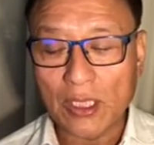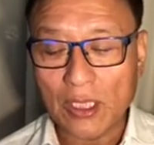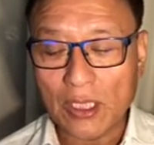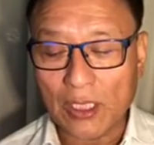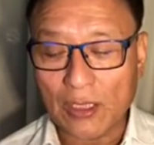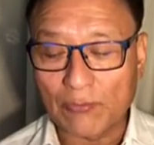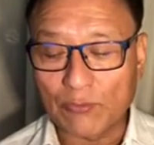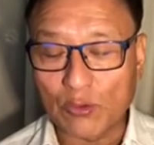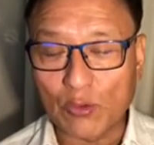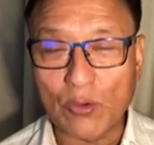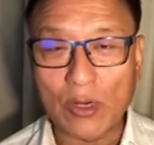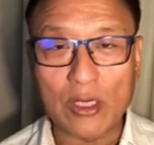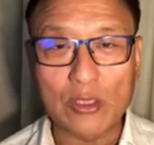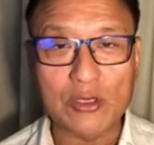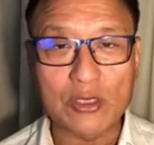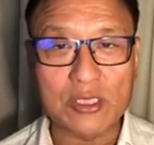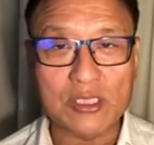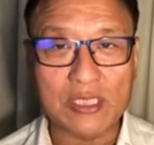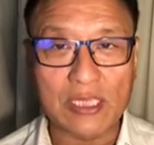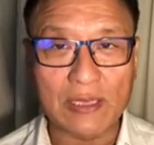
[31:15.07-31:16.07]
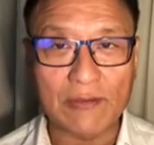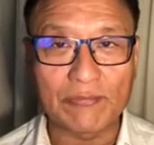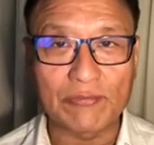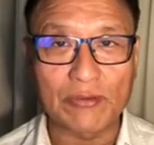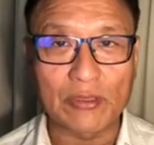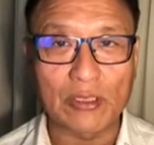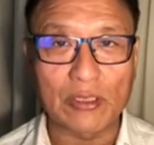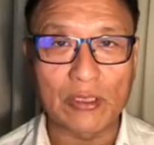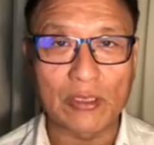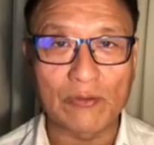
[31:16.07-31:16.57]
If you wanted to save
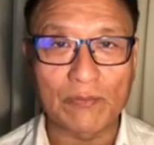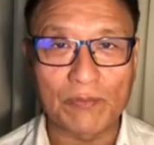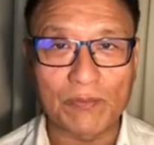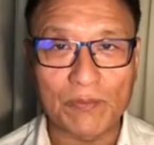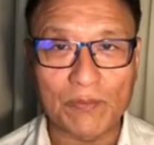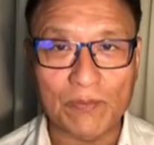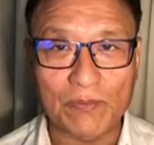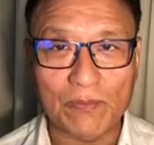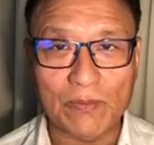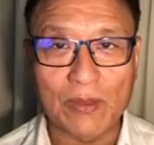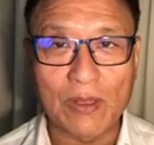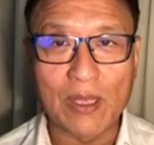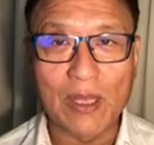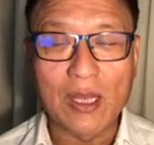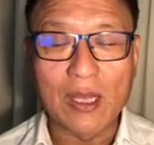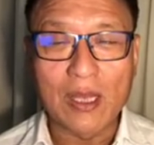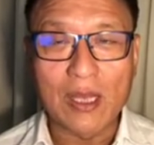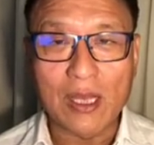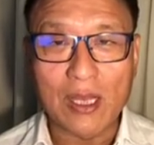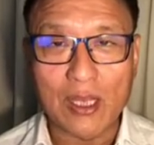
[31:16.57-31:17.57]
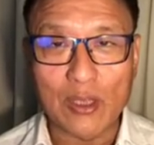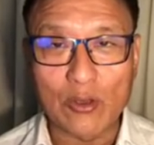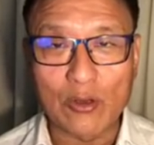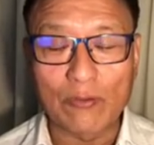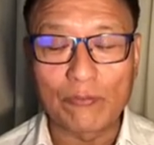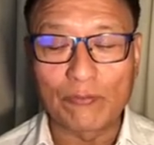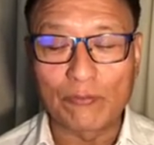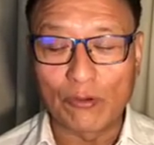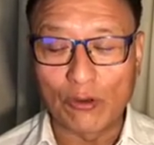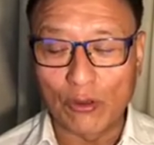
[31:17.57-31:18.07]
the, uh, your
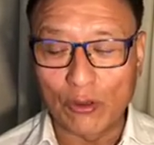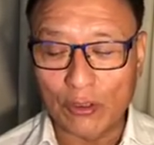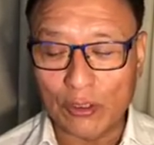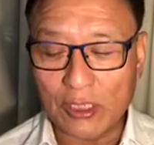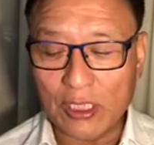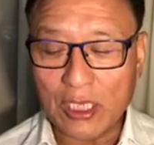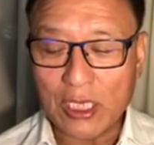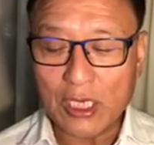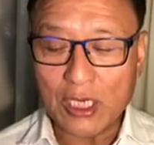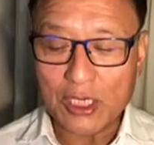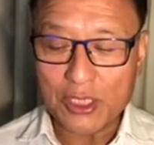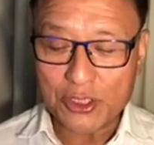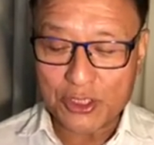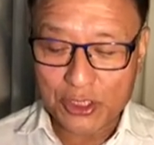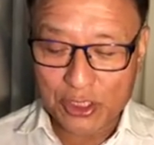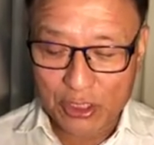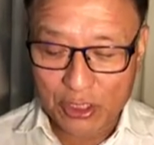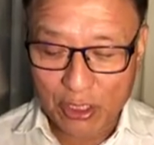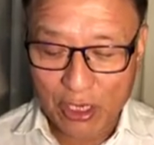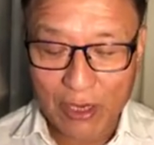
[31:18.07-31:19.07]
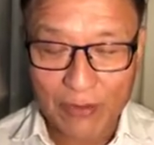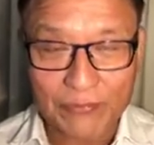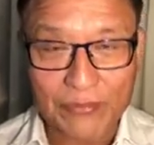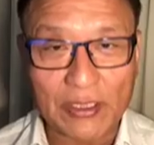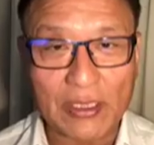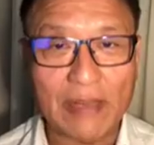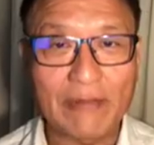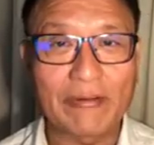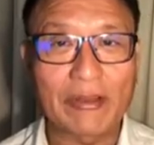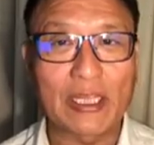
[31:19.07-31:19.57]
phone, turn off the
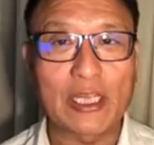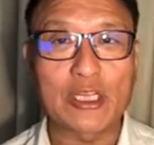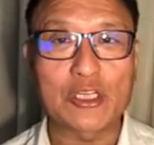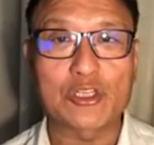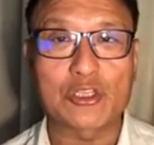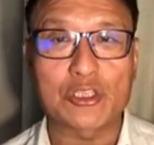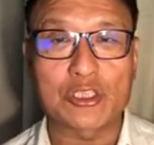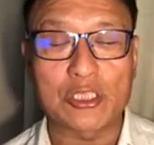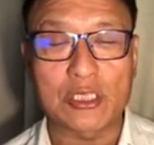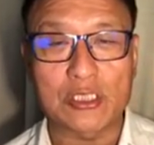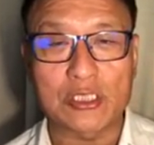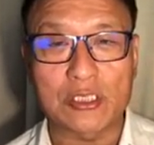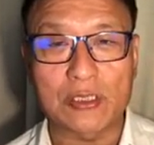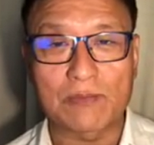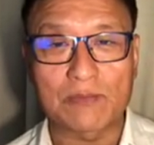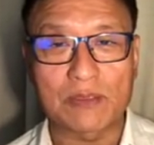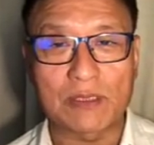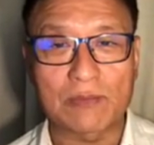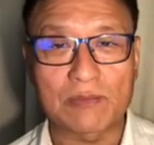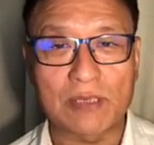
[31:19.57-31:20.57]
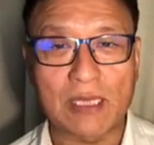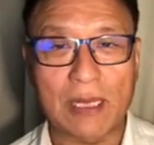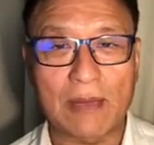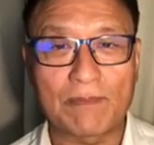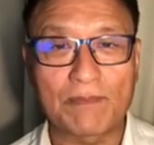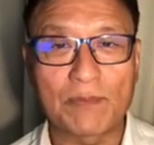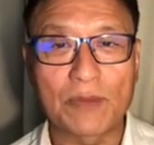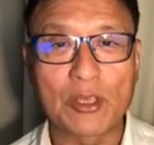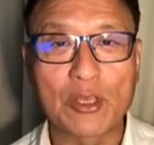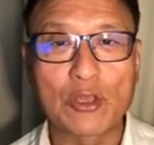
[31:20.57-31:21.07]
navigation system.
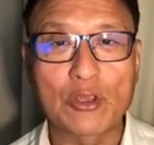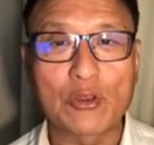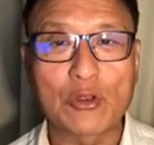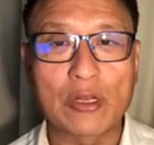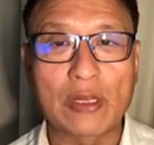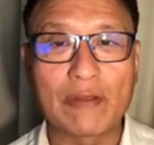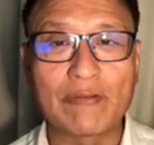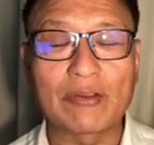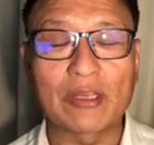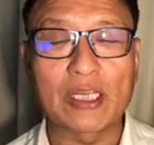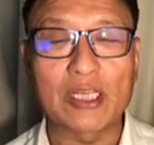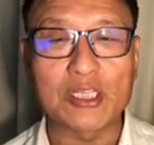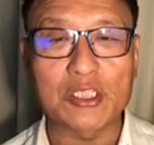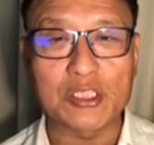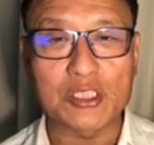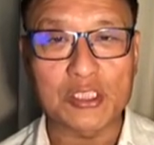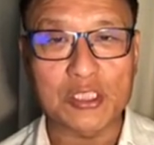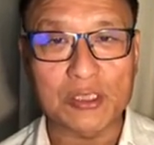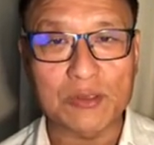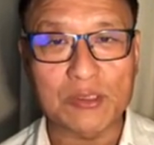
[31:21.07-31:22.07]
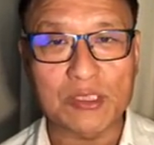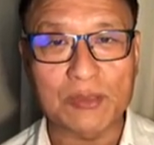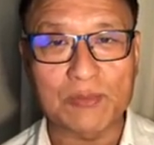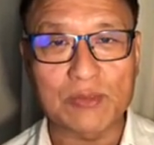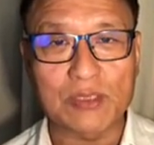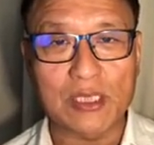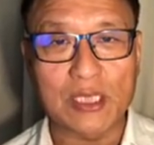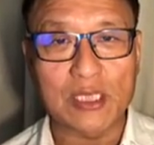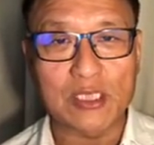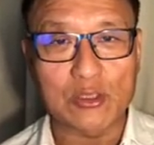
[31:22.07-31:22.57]
Sometimes your navigation system
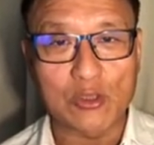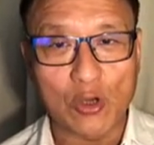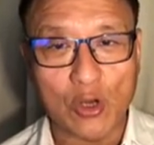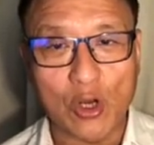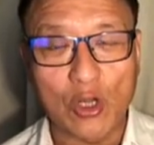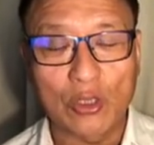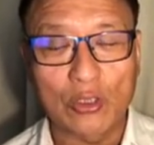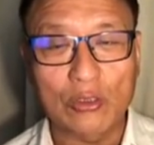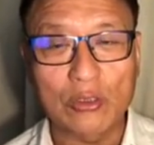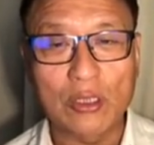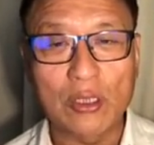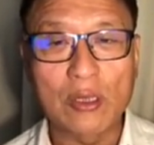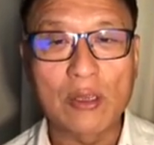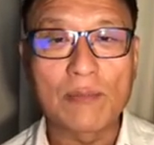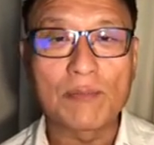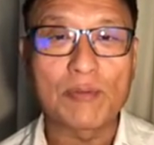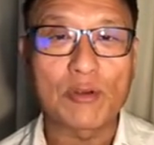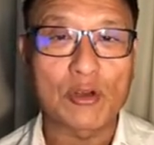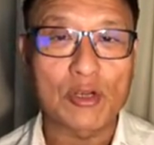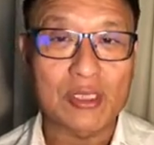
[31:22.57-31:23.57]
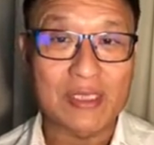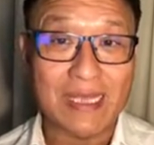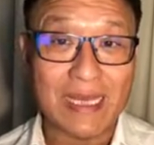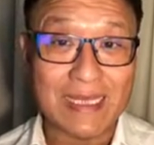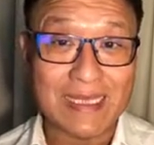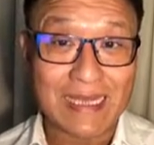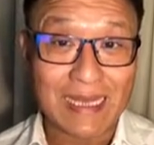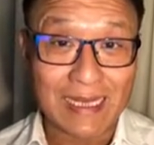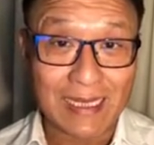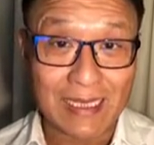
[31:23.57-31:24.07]
is on because
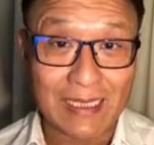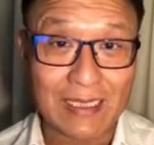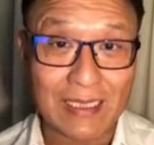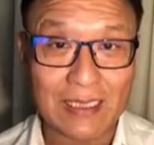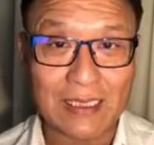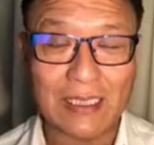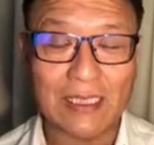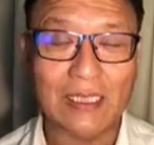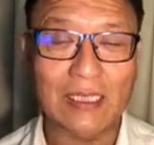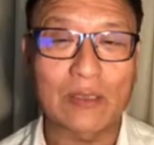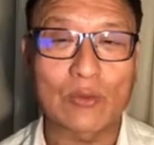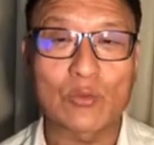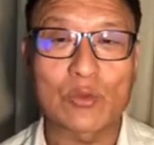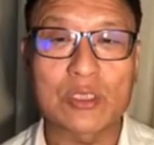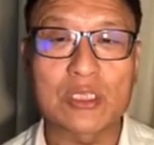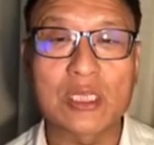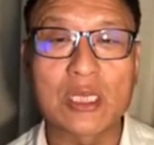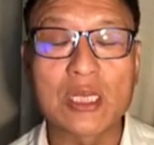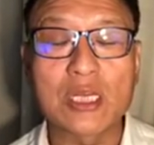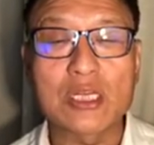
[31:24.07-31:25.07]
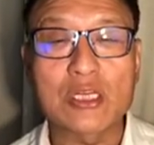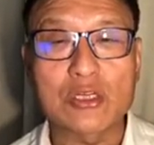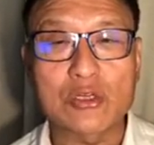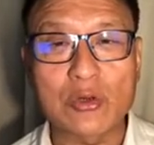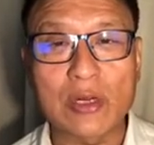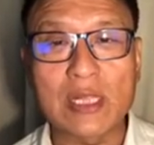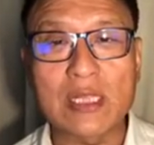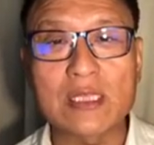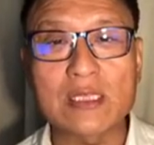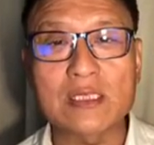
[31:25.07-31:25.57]
that's another thing which
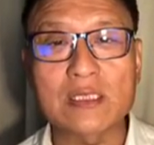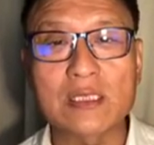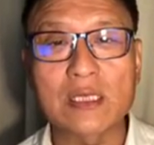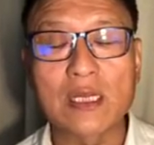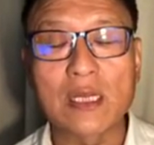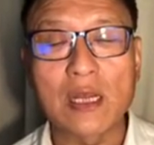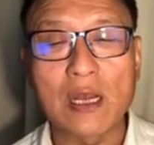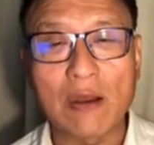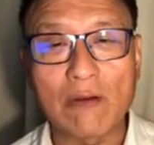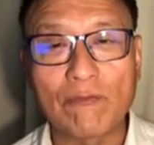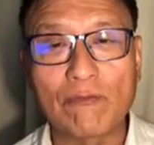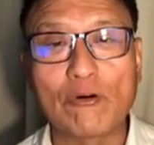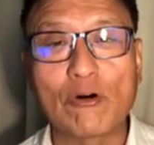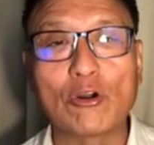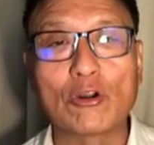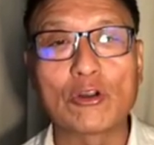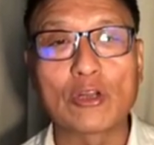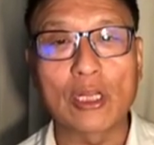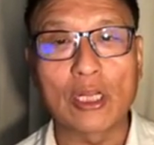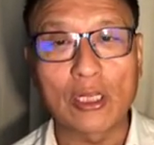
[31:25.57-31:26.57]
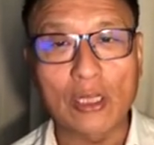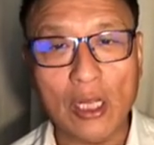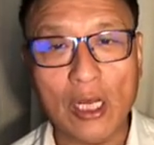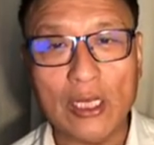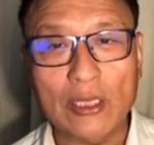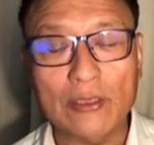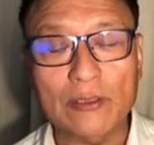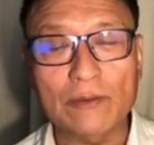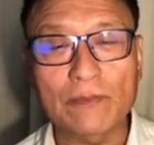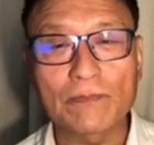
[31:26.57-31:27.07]
drains a phone a
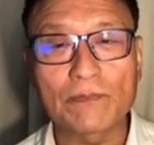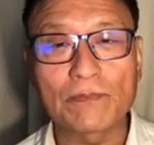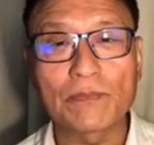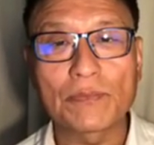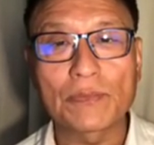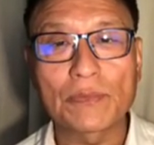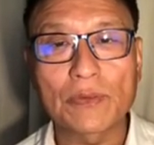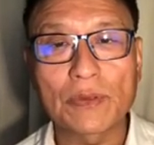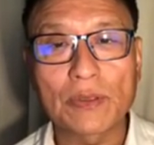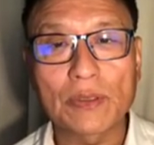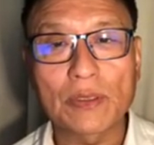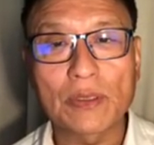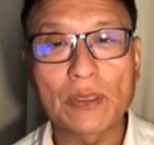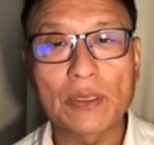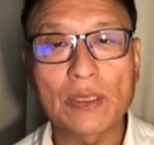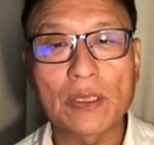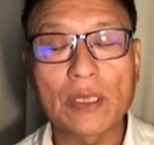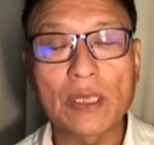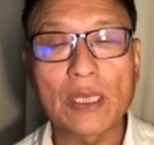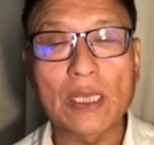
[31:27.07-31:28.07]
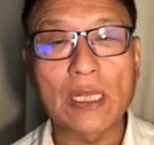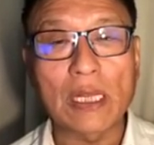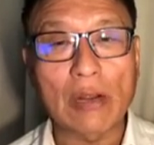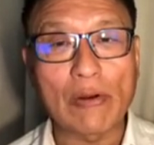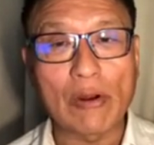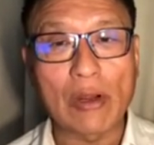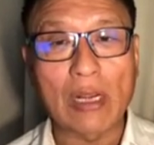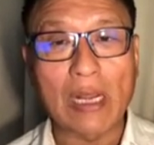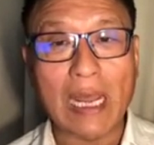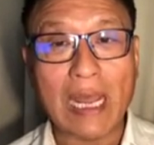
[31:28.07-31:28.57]
lot. In
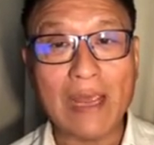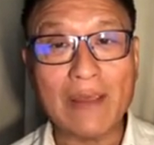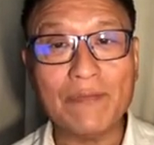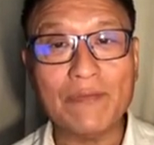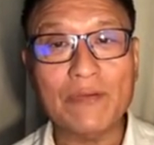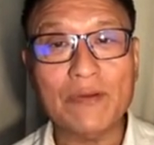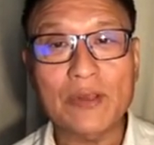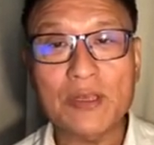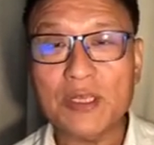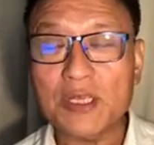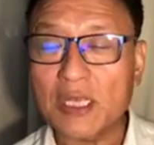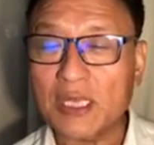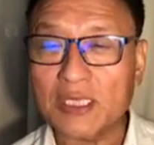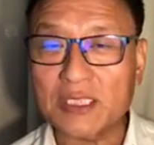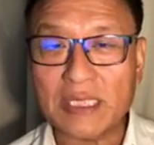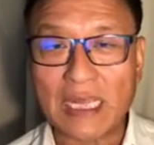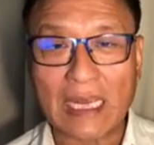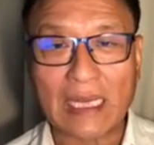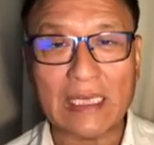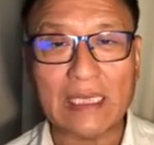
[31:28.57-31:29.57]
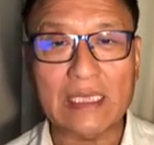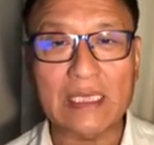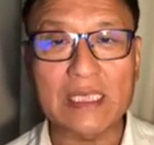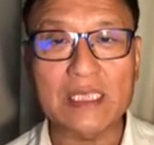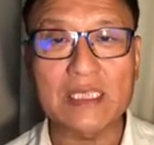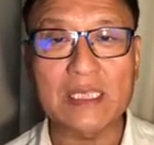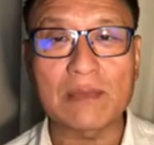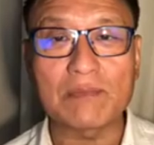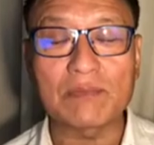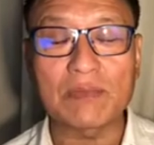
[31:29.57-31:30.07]
our life, exactly the
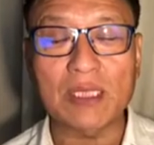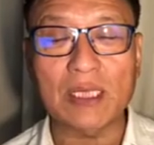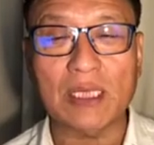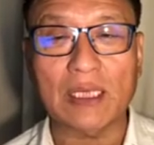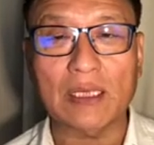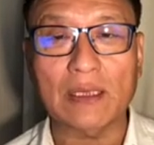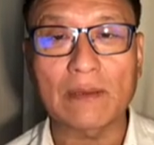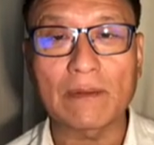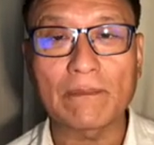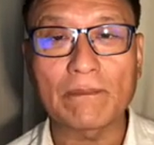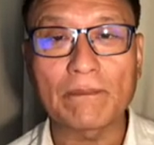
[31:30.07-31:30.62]
same thing.